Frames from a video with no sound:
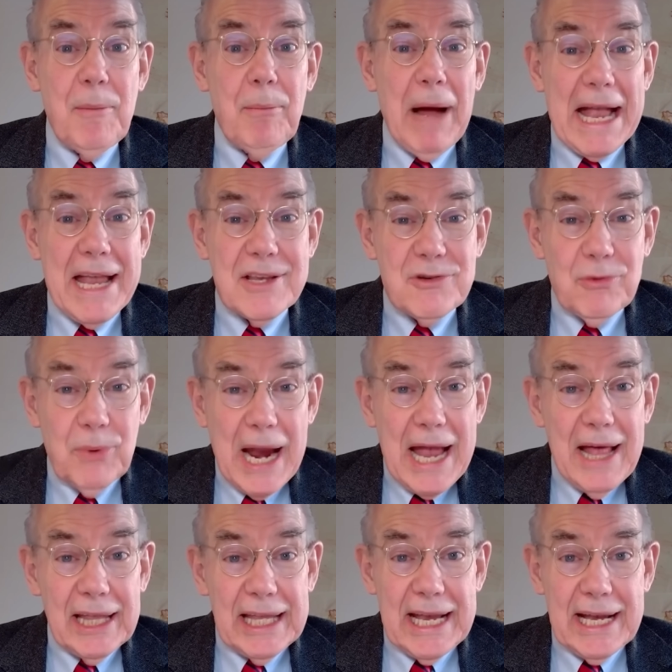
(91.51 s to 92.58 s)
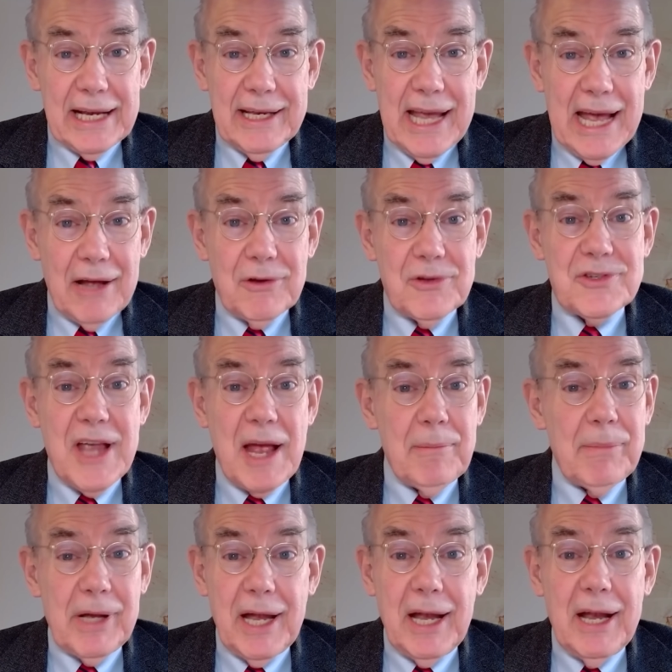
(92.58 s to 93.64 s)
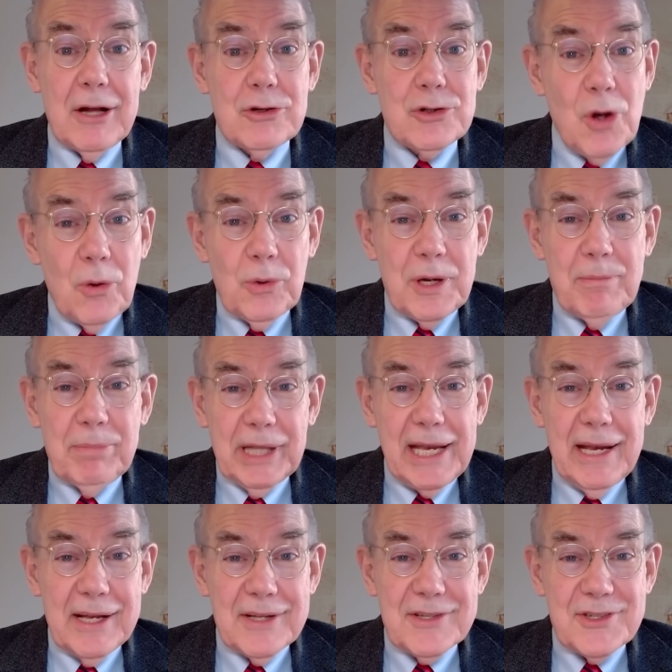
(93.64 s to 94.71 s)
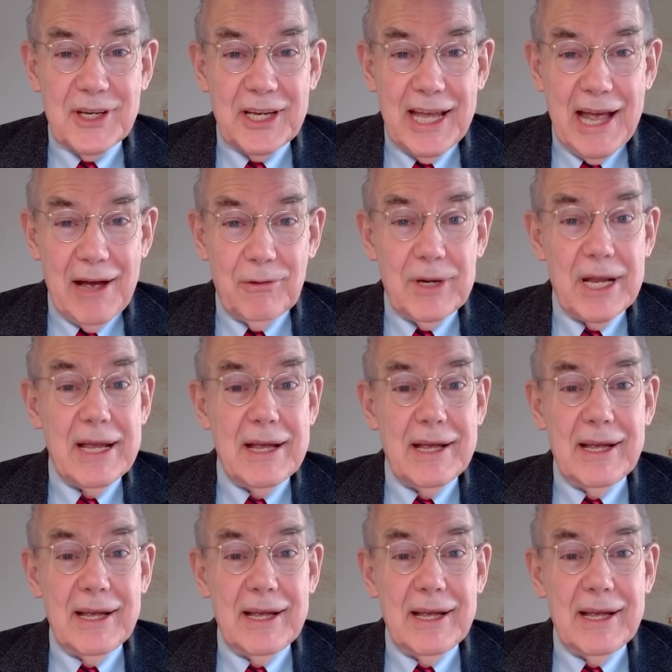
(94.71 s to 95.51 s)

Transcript: by Israeli accounts and by Tony Blinken's account,